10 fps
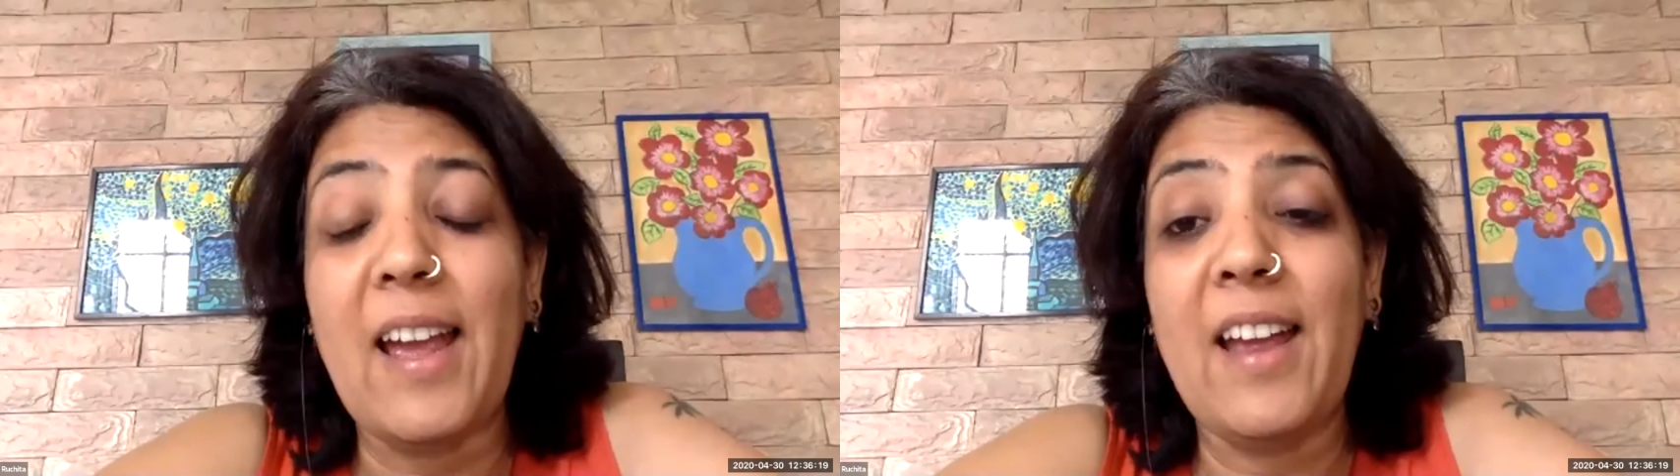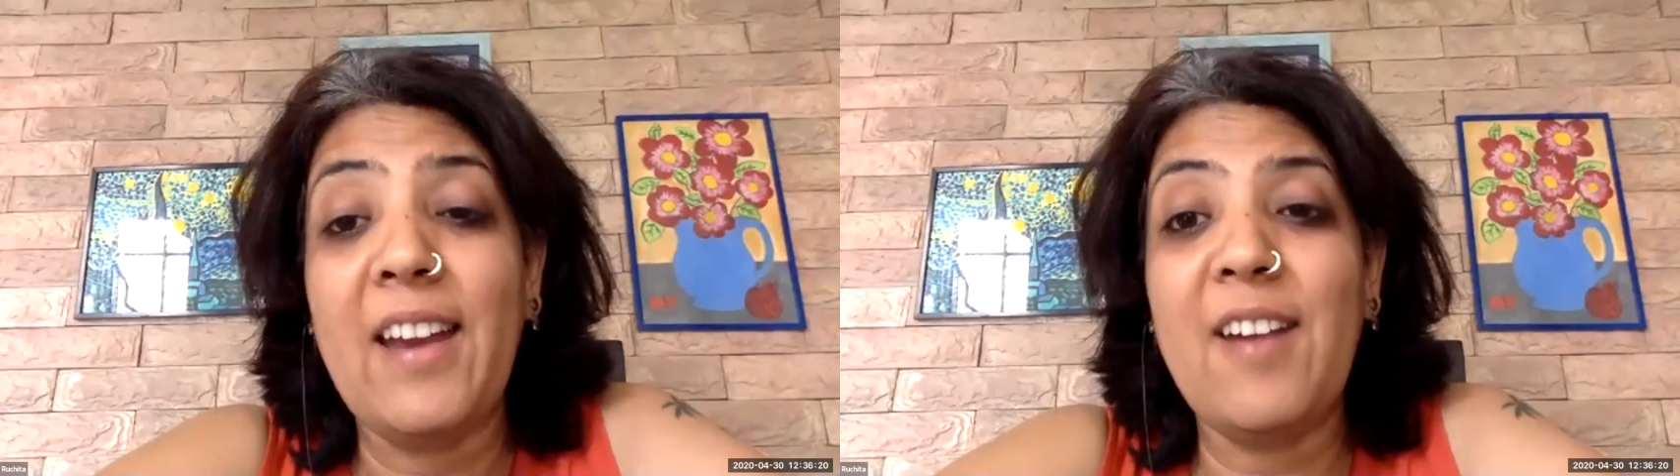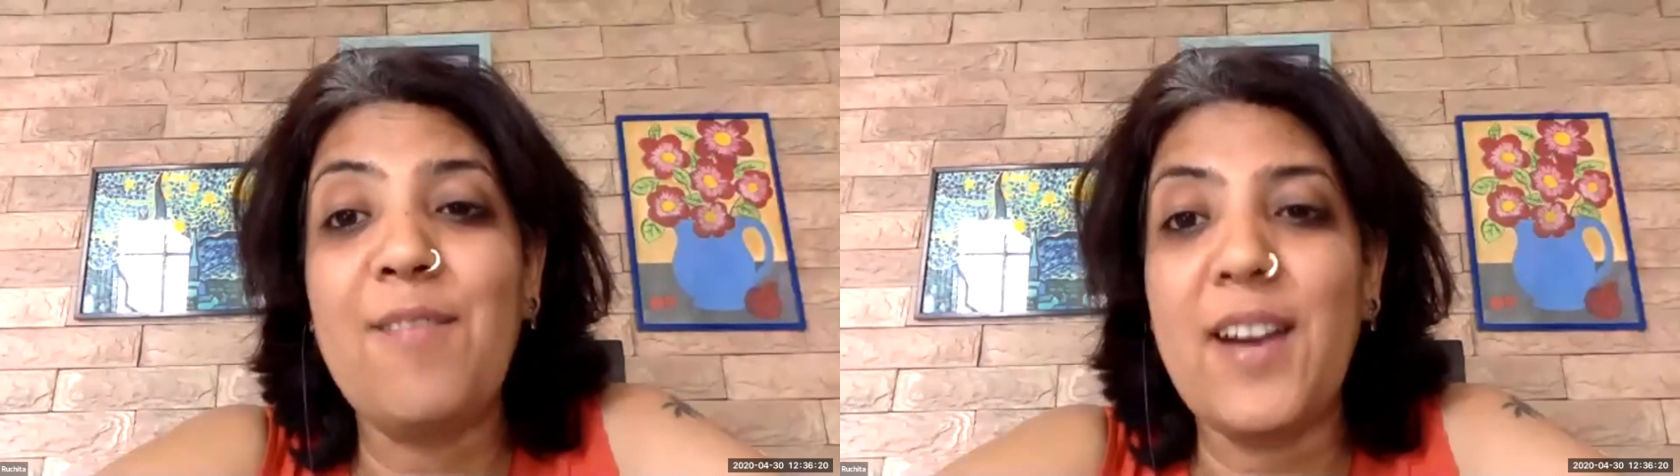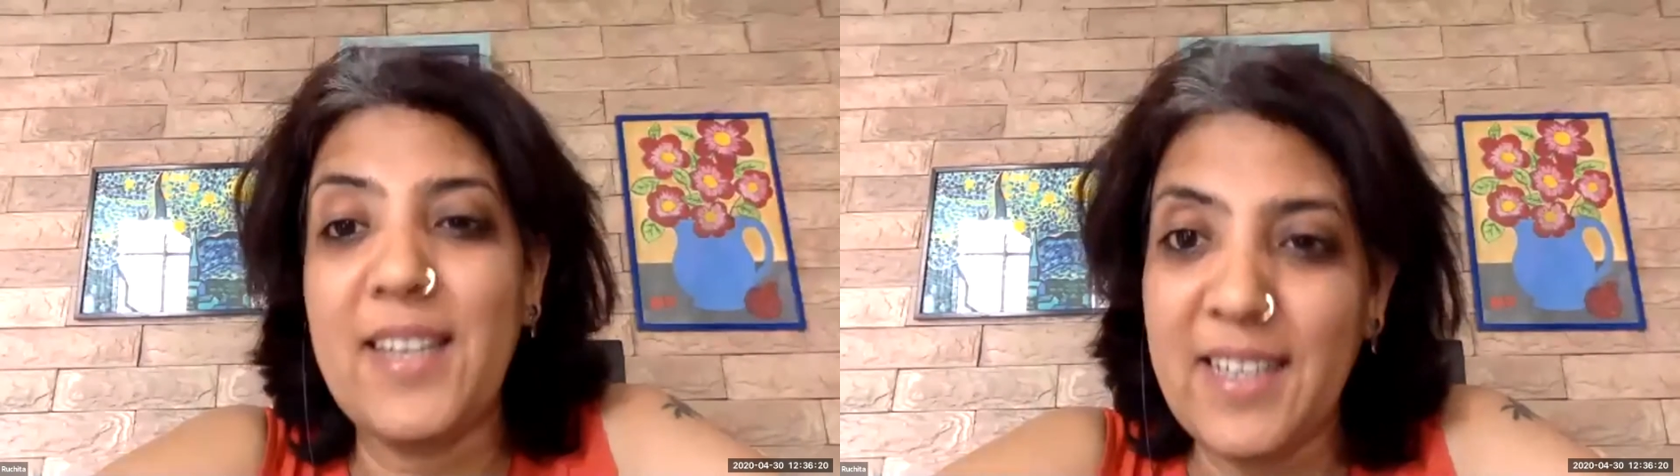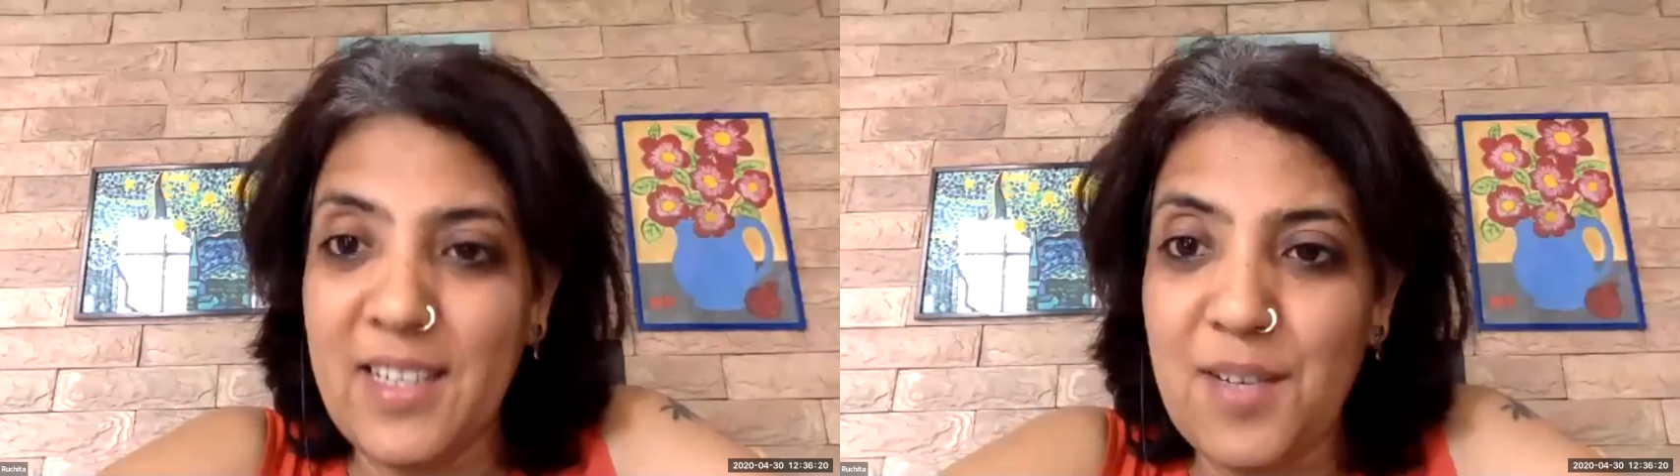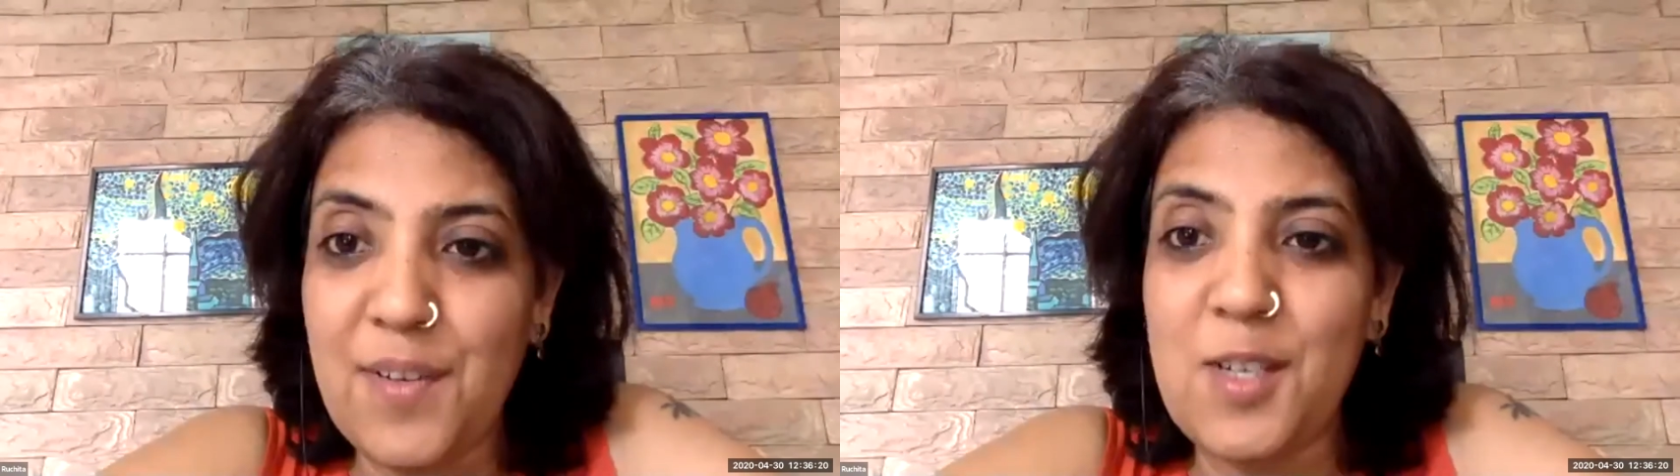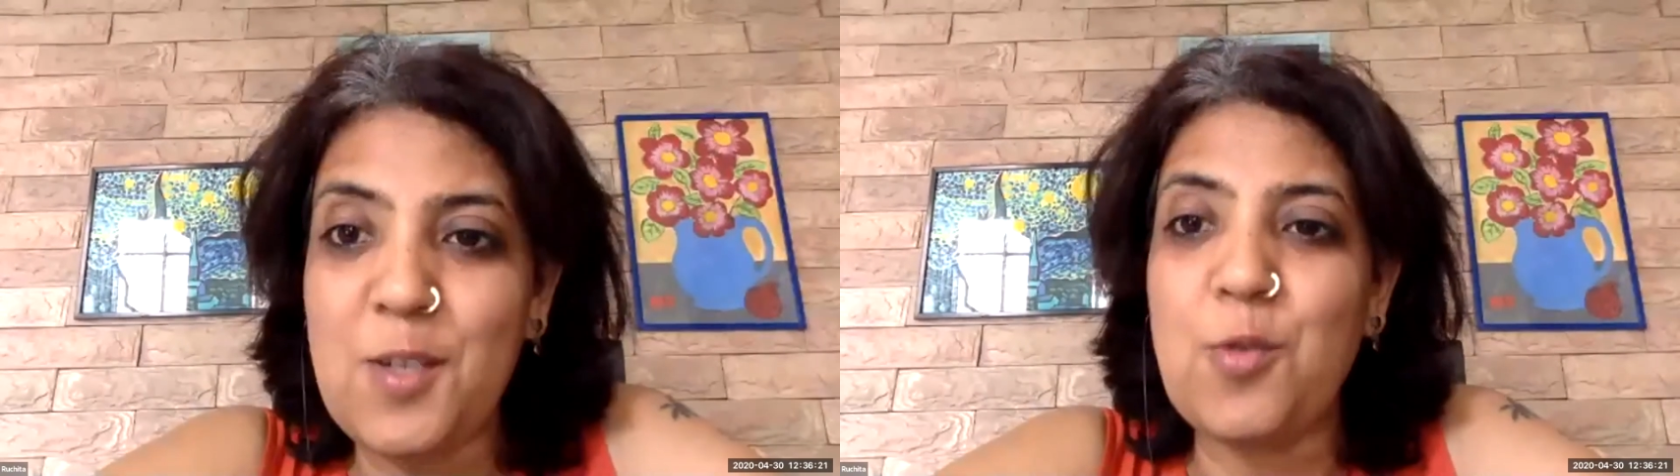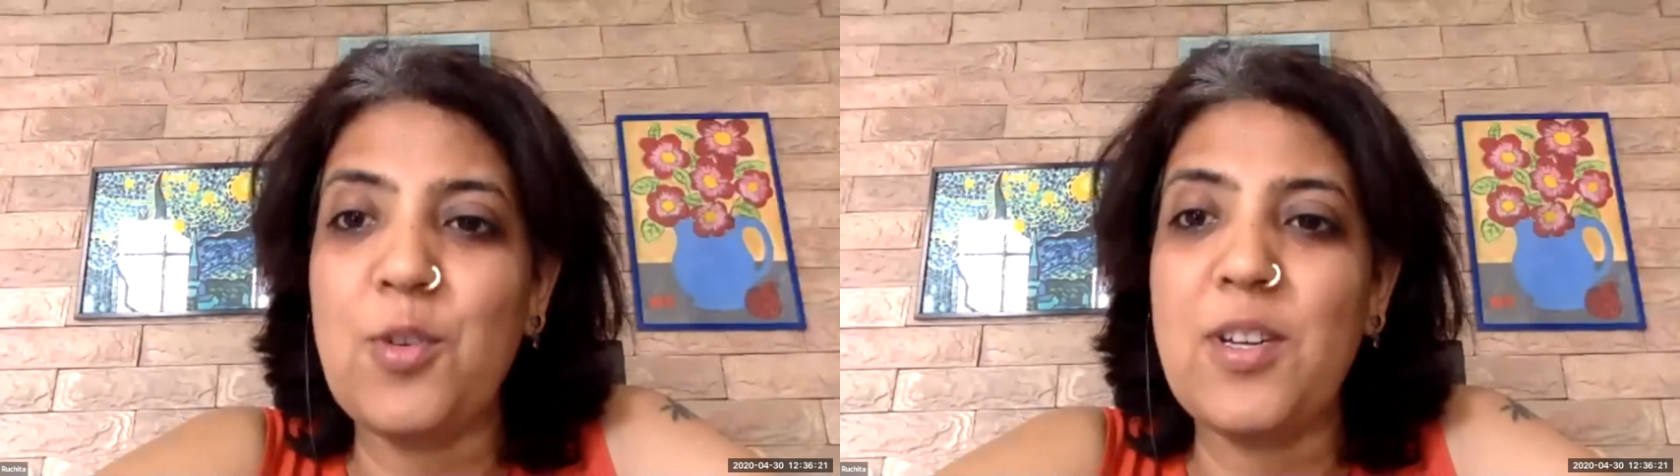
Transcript: and are finding it difficult to